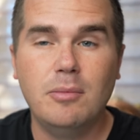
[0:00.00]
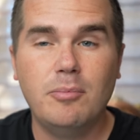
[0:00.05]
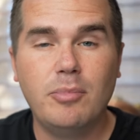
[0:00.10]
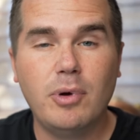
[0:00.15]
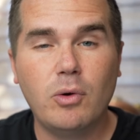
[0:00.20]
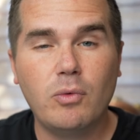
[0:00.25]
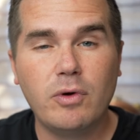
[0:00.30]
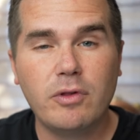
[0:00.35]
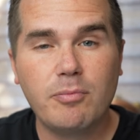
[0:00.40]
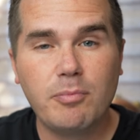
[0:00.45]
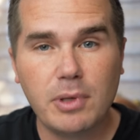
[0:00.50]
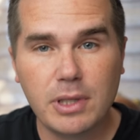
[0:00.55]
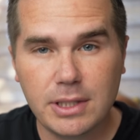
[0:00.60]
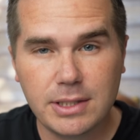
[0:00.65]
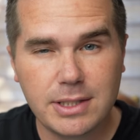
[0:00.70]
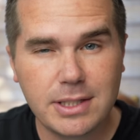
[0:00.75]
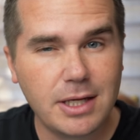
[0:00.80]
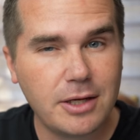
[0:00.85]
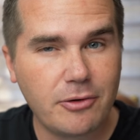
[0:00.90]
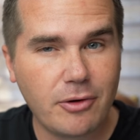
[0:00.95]
But with
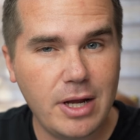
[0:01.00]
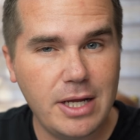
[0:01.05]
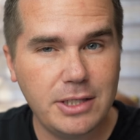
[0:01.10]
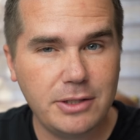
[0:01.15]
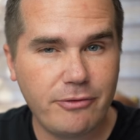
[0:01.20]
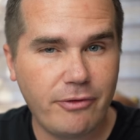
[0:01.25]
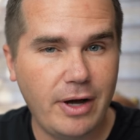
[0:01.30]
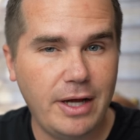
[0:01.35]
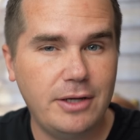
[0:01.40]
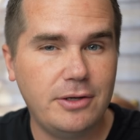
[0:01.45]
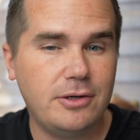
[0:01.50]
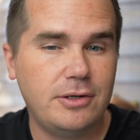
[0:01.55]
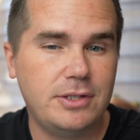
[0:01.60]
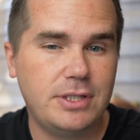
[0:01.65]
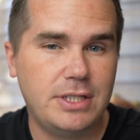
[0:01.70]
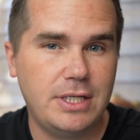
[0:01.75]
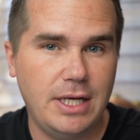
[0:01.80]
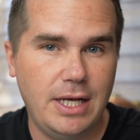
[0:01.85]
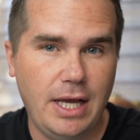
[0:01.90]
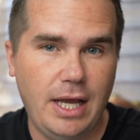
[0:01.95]
ballistic
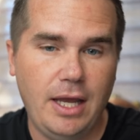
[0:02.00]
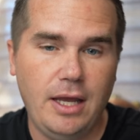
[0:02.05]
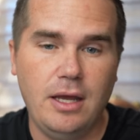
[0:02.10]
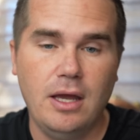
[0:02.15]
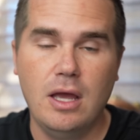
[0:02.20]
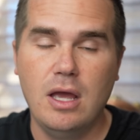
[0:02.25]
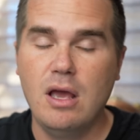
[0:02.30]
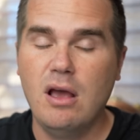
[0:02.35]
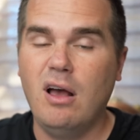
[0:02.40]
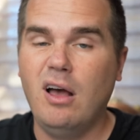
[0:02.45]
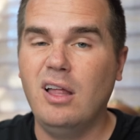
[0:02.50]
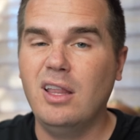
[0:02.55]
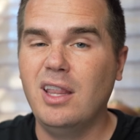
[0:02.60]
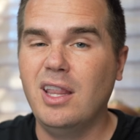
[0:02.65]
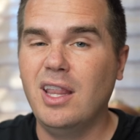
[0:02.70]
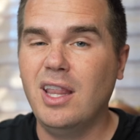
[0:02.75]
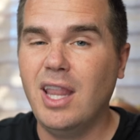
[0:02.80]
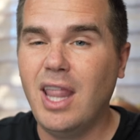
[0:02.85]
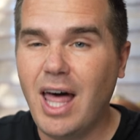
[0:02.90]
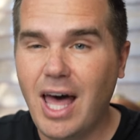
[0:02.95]
rangefinders today, a
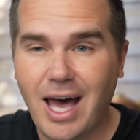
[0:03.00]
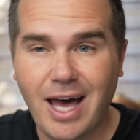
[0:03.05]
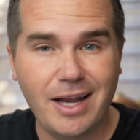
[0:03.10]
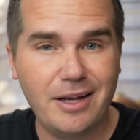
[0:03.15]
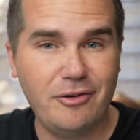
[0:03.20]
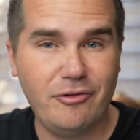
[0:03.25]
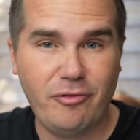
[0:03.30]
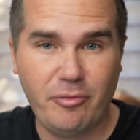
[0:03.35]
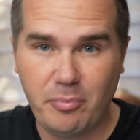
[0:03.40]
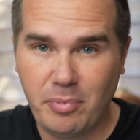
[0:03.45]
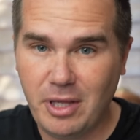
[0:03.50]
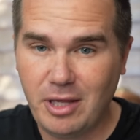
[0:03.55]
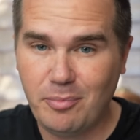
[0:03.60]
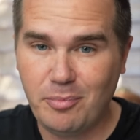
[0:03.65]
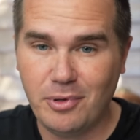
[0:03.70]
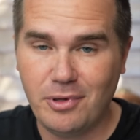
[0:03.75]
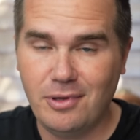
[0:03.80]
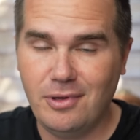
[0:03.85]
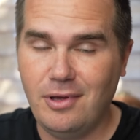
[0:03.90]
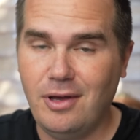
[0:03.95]
lot of
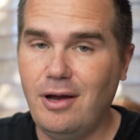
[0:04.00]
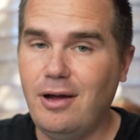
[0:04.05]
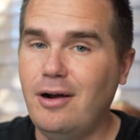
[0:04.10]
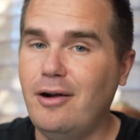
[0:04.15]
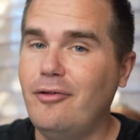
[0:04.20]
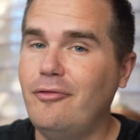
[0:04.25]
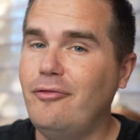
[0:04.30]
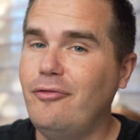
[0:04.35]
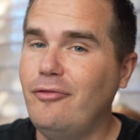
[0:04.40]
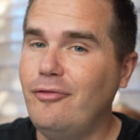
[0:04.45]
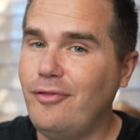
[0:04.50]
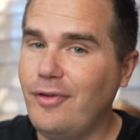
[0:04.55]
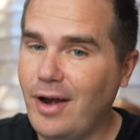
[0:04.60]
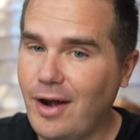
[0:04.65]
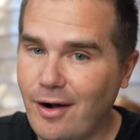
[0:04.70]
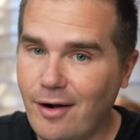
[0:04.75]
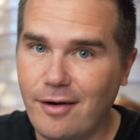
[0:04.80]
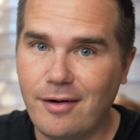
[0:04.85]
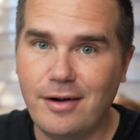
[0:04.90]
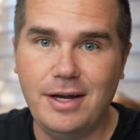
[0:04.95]
people are
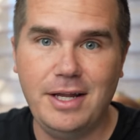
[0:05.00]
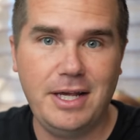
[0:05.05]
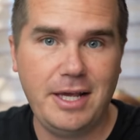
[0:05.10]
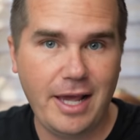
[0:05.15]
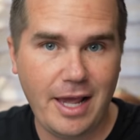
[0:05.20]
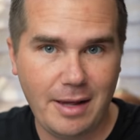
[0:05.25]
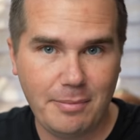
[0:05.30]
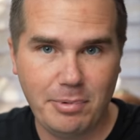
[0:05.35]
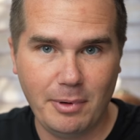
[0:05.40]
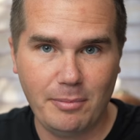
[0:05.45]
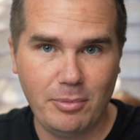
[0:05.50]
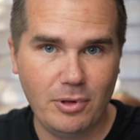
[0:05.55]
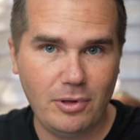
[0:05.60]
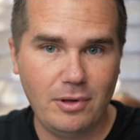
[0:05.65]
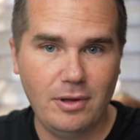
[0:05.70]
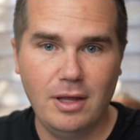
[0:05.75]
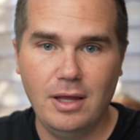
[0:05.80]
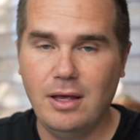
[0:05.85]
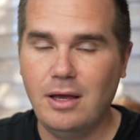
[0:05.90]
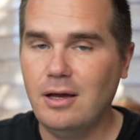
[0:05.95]
very
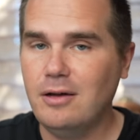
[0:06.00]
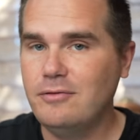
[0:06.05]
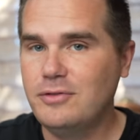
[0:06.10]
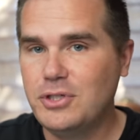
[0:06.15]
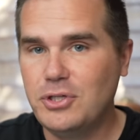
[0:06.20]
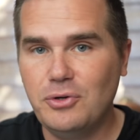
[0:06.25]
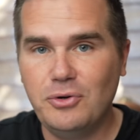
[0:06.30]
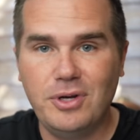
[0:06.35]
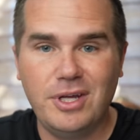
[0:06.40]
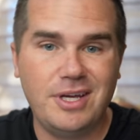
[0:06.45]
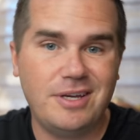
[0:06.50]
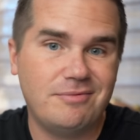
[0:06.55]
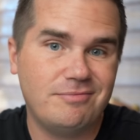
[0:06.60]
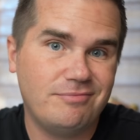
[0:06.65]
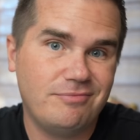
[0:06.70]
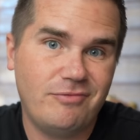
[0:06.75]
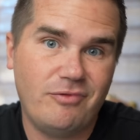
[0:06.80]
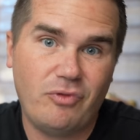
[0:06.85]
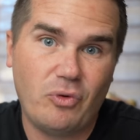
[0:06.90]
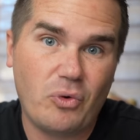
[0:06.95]
capable of shooting
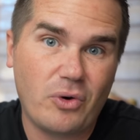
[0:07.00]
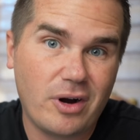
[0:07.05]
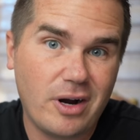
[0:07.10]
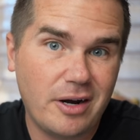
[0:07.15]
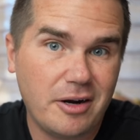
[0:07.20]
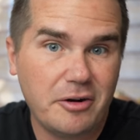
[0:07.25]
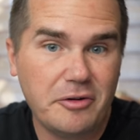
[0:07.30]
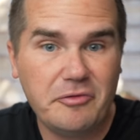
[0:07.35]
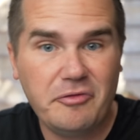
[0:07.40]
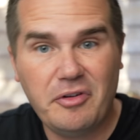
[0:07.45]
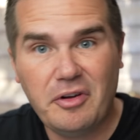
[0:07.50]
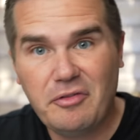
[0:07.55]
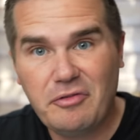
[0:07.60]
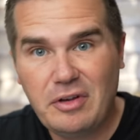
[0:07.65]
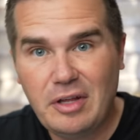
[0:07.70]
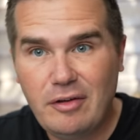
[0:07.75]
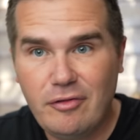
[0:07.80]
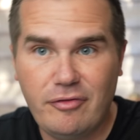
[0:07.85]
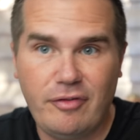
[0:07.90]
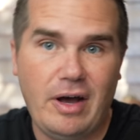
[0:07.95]

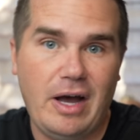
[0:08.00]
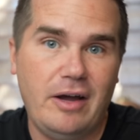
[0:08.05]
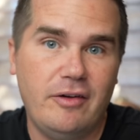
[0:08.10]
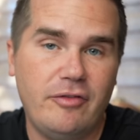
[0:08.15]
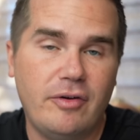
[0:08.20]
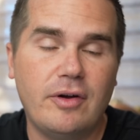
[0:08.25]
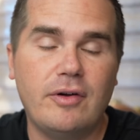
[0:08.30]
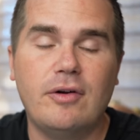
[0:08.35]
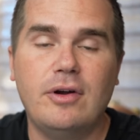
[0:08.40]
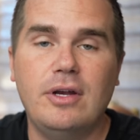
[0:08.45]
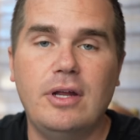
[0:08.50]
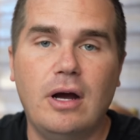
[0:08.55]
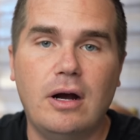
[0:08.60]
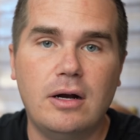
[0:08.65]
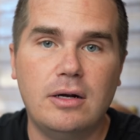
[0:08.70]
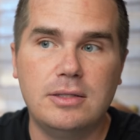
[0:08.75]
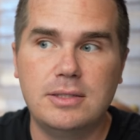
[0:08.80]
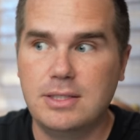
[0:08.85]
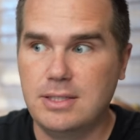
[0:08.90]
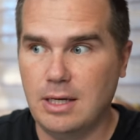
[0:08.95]
450, 500
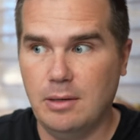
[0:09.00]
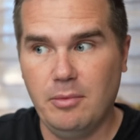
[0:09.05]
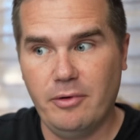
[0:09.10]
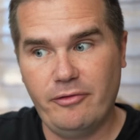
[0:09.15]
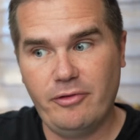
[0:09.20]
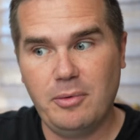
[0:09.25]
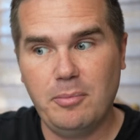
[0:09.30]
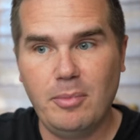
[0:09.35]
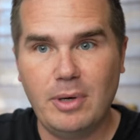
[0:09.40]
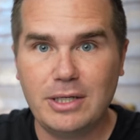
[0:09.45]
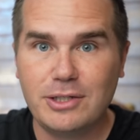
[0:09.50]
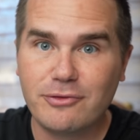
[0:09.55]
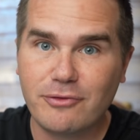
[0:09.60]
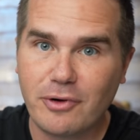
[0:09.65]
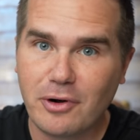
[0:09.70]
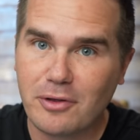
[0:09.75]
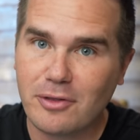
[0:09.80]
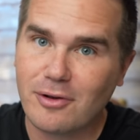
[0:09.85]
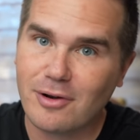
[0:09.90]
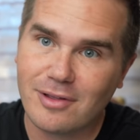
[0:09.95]
yards, some of them much
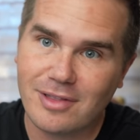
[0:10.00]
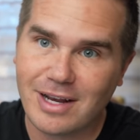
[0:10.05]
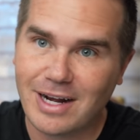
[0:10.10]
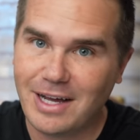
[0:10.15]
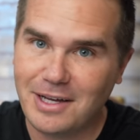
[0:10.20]
further that